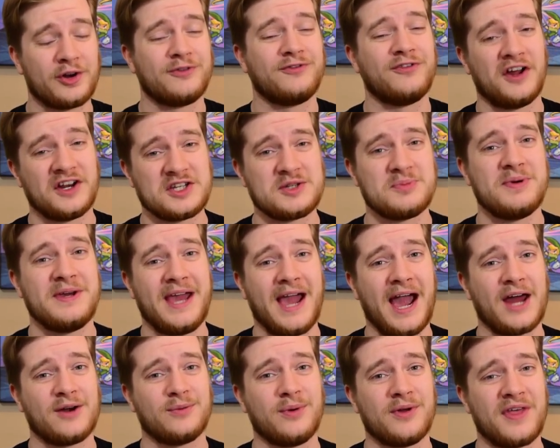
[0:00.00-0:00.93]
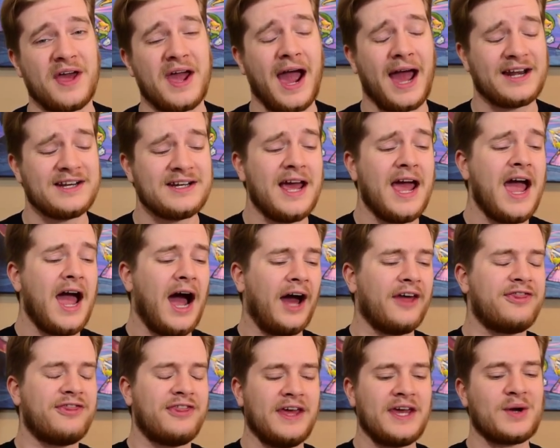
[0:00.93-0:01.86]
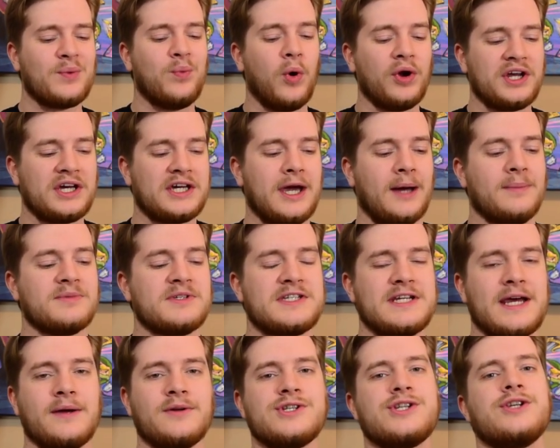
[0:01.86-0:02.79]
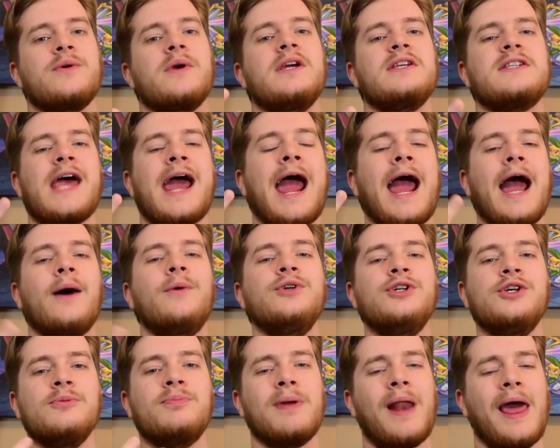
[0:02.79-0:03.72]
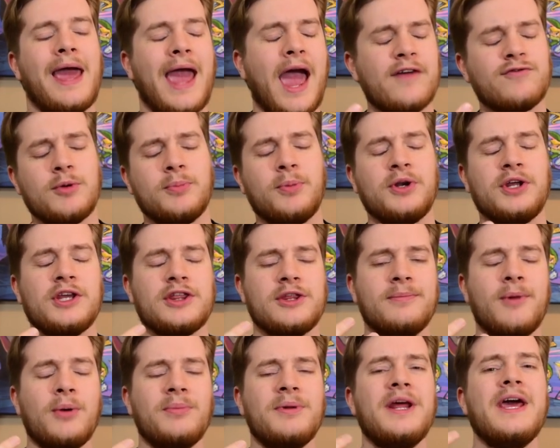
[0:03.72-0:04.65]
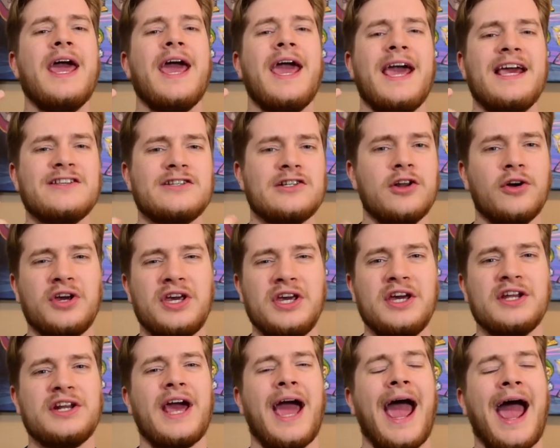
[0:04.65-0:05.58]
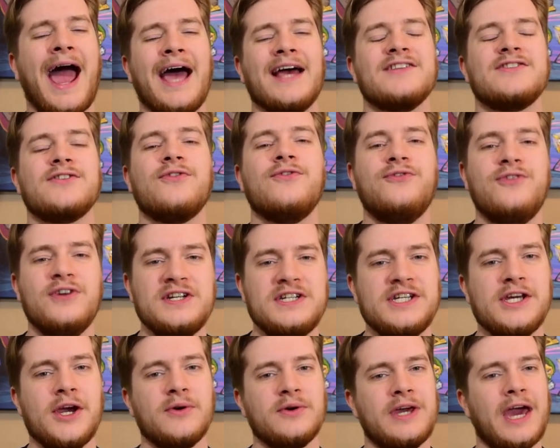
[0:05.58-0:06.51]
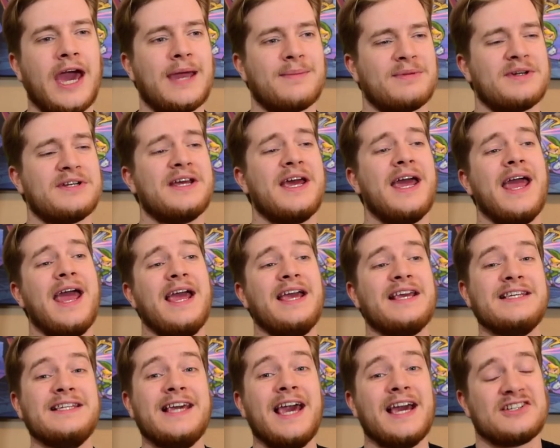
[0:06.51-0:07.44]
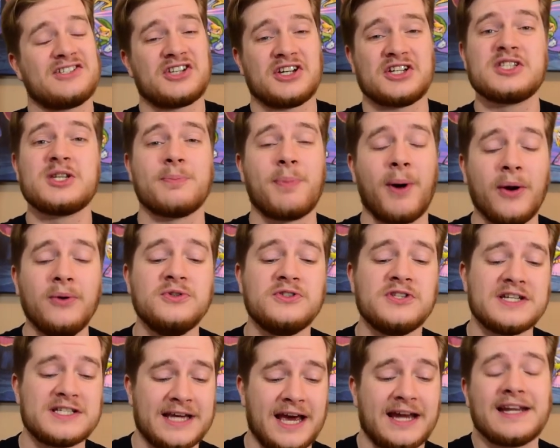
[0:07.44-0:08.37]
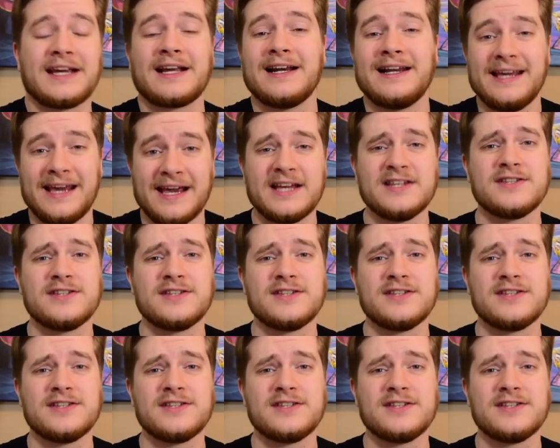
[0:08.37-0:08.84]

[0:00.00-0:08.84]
fun to be had with it, and I think what it comes down to is how you play. Everybody at the moment is looking at it as a video game, and yes, I suppose it technically